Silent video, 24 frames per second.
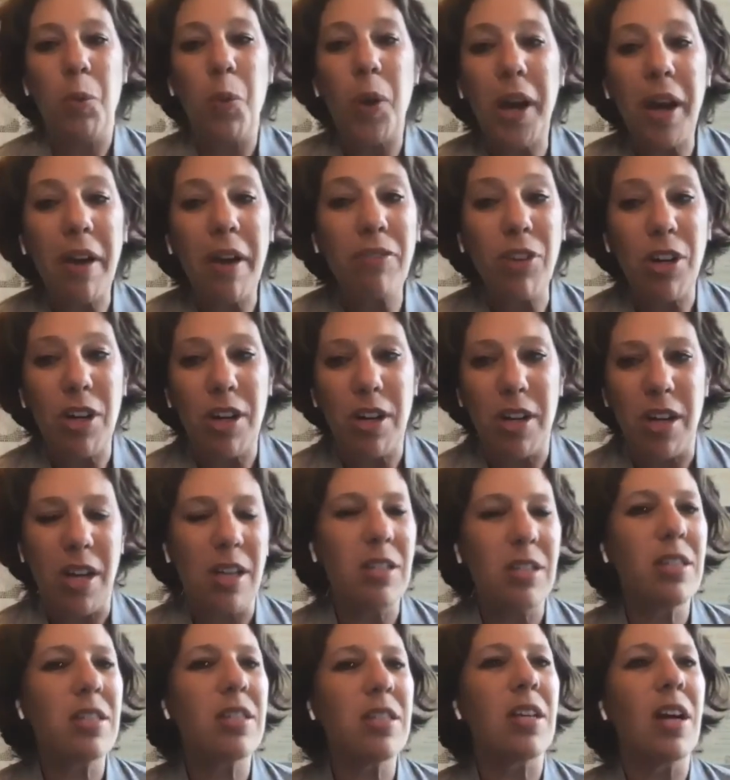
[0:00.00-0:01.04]
whatever it
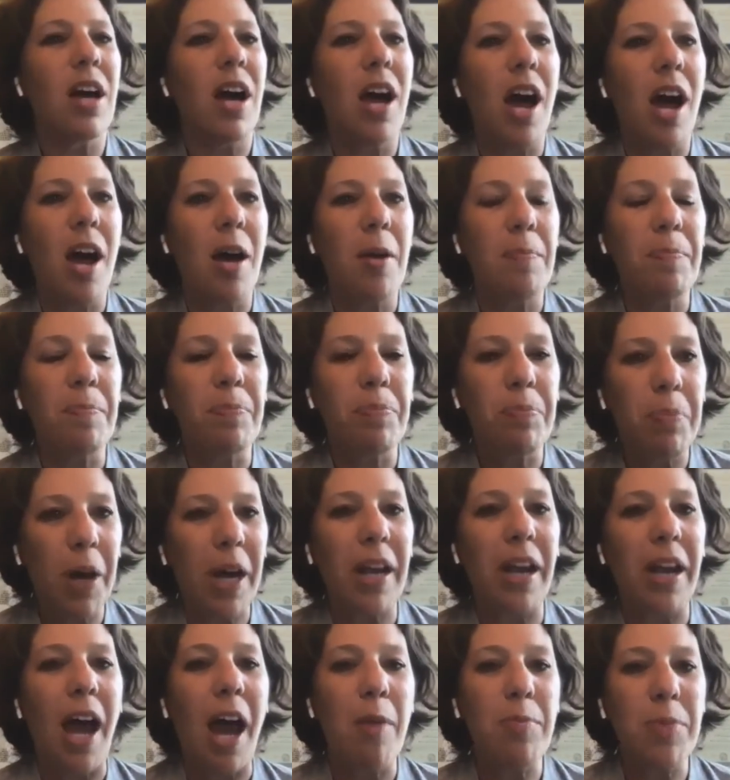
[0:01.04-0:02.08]
is um,
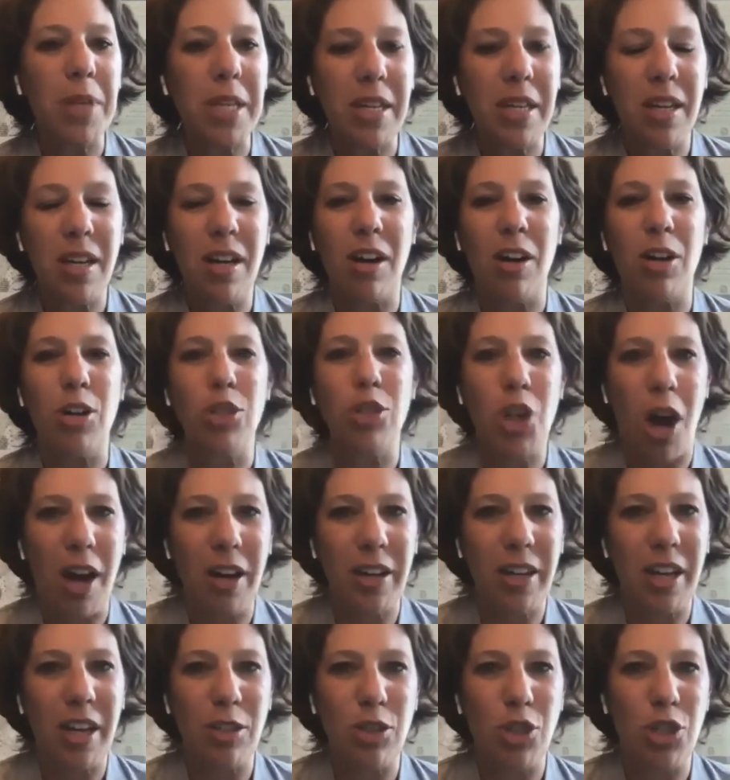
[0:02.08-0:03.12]
but i'm here
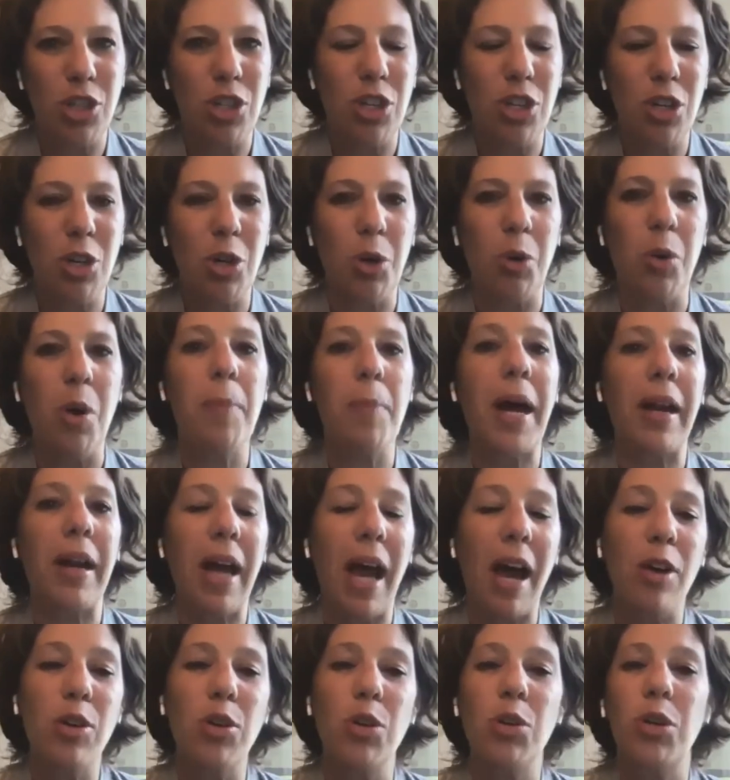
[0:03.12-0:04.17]
talking to you about
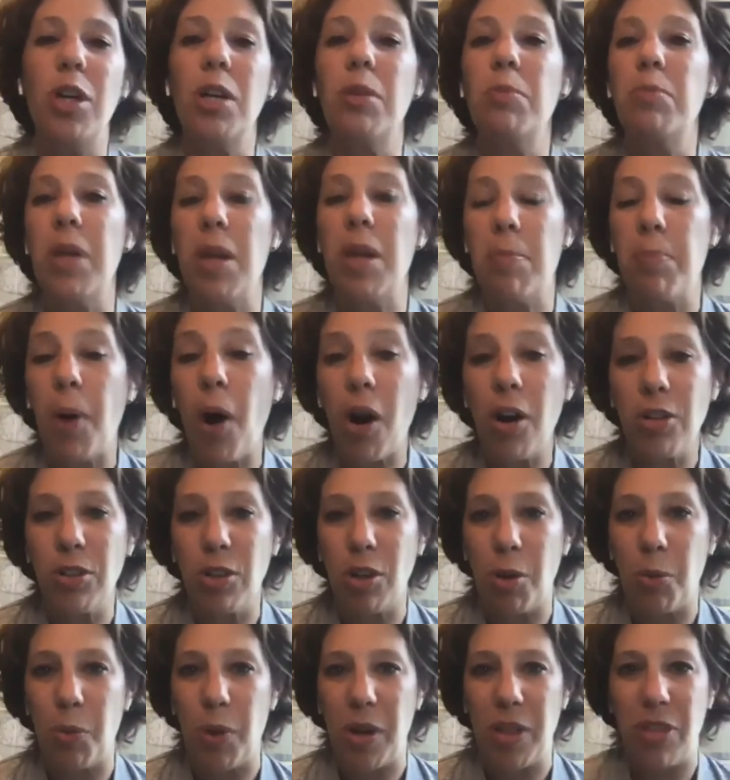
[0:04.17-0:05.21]
how you can be a
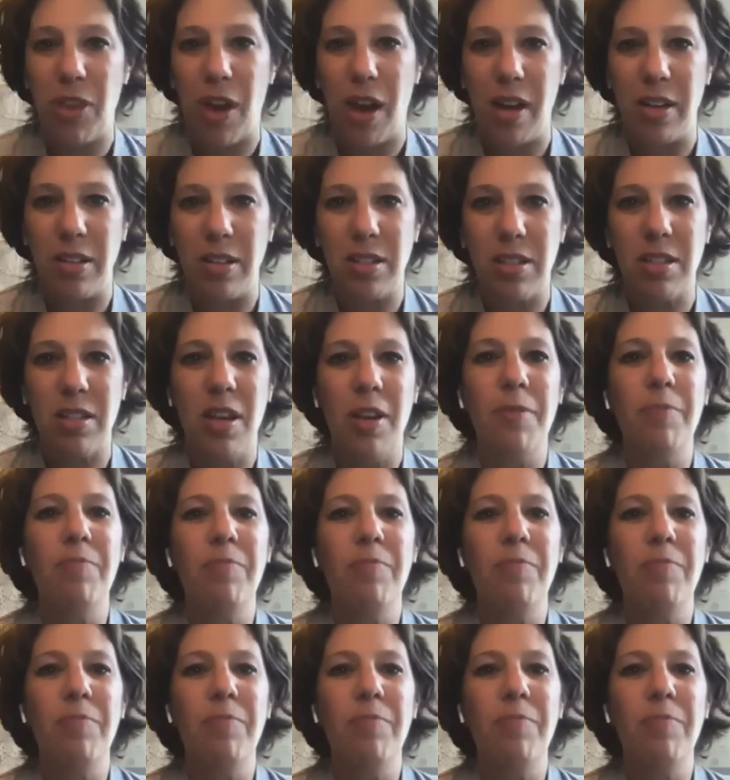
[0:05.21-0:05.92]
partner with us